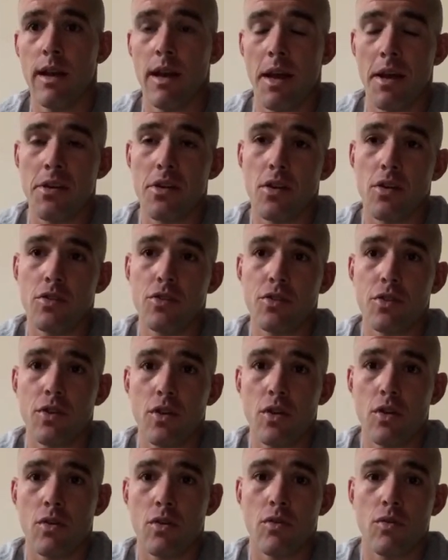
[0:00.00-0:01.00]
and
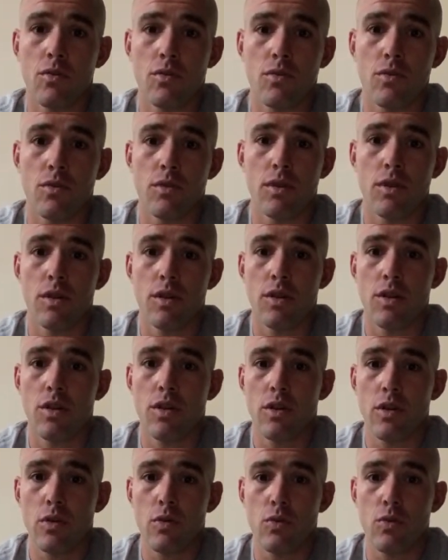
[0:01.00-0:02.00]
also
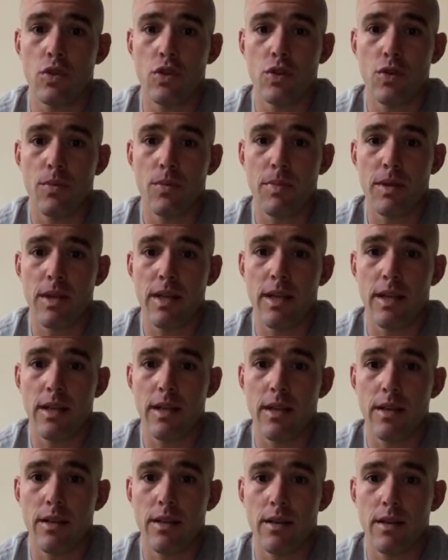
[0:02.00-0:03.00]
you should
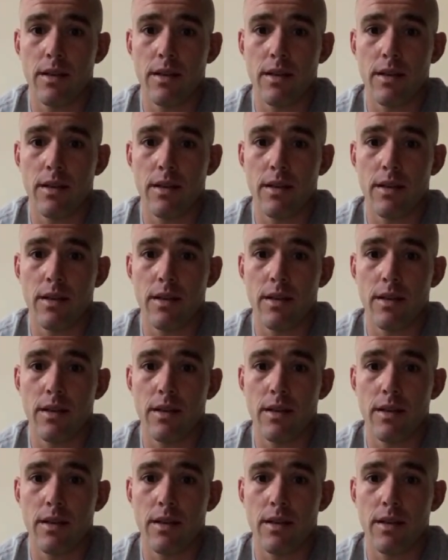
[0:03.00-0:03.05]
be